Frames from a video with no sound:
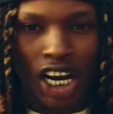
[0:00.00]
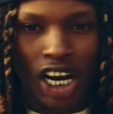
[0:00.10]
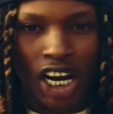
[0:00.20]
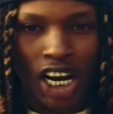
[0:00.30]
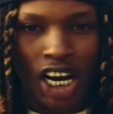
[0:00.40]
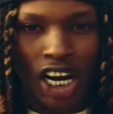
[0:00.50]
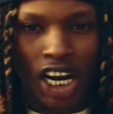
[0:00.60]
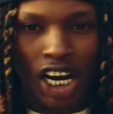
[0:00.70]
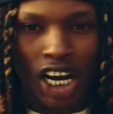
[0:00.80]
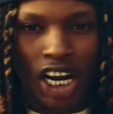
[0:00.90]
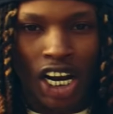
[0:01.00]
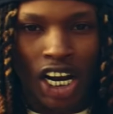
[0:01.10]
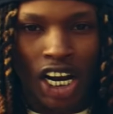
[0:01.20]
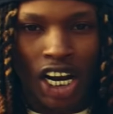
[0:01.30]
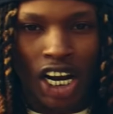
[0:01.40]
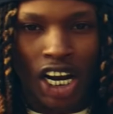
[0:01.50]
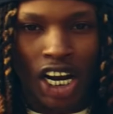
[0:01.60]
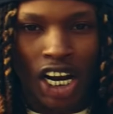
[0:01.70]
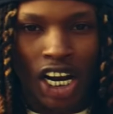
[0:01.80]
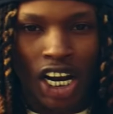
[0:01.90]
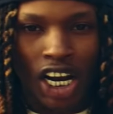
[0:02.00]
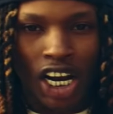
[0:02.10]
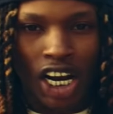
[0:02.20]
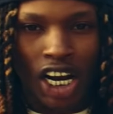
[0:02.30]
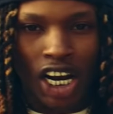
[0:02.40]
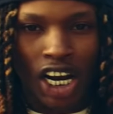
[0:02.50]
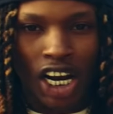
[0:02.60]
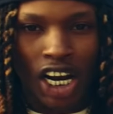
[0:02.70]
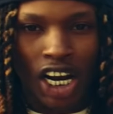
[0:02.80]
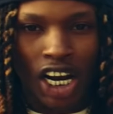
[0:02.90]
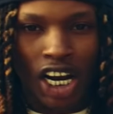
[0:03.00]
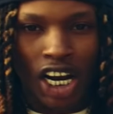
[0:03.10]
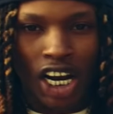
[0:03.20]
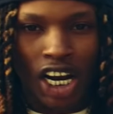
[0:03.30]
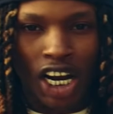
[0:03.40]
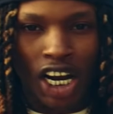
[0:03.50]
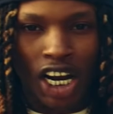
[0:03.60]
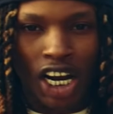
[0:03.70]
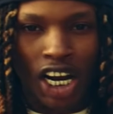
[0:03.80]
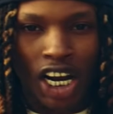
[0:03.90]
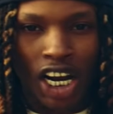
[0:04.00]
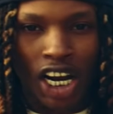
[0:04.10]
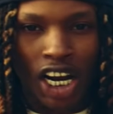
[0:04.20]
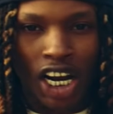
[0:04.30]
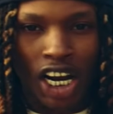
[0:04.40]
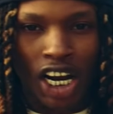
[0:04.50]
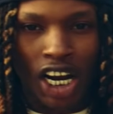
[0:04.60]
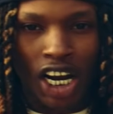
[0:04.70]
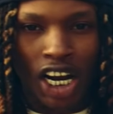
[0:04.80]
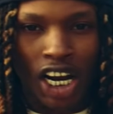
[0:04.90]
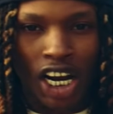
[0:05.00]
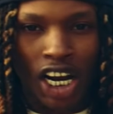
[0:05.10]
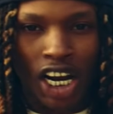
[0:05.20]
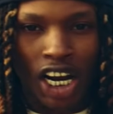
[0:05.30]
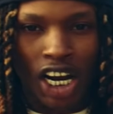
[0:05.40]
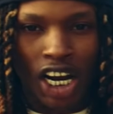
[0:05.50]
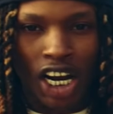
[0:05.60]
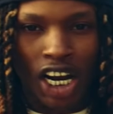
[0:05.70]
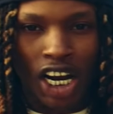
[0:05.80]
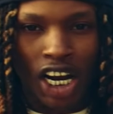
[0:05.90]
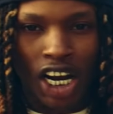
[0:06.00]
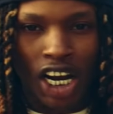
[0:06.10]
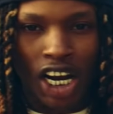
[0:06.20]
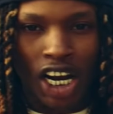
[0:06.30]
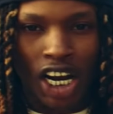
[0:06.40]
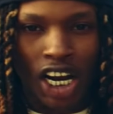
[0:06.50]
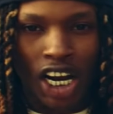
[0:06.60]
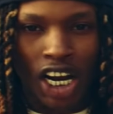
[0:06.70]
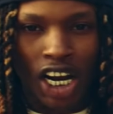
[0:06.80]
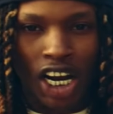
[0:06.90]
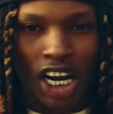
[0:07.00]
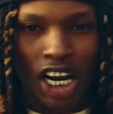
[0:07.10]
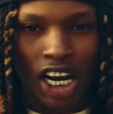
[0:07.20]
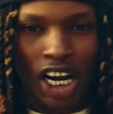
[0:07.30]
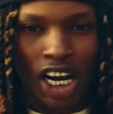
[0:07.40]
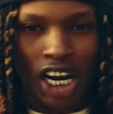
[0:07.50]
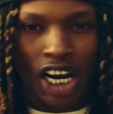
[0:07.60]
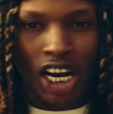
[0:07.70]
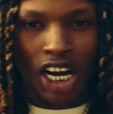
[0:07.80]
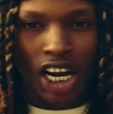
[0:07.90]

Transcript: The person shown says nothing.